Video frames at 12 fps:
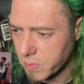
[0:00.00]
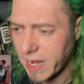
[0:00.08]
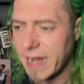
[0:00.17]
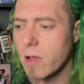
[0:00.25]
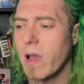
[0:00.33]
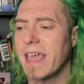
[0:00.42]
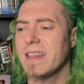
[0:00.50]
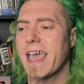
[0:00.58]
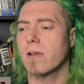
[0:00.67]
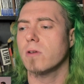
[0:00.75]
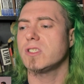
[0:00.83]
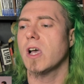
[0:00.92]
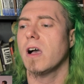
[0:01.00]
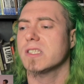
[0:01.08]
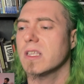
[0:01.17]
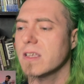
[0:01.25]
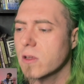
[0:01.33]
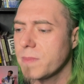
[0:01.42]
But anyway, Necro talks
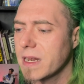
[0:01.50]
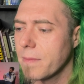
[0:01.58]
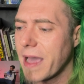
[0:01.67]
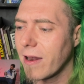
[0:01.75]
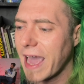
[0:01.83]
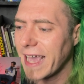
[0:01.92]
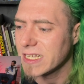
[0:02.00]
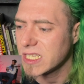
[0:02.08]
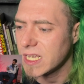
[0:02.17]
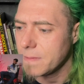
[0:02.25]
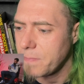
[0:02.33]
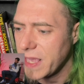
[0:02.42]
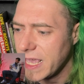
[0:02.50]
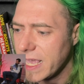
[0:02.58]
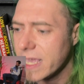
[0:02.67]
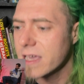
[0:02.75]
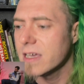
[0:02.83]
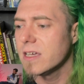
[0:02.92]
a little bit about
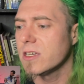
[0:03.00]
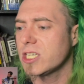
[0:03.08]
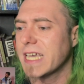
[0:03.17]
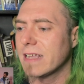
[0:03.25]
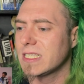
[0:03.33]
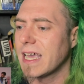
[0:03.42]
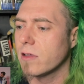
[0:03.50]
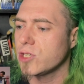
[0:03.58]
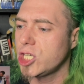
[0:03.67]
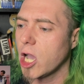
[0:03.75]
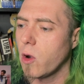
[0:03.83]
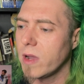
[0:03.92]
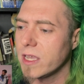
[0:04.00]
ICP. Shouts out Joe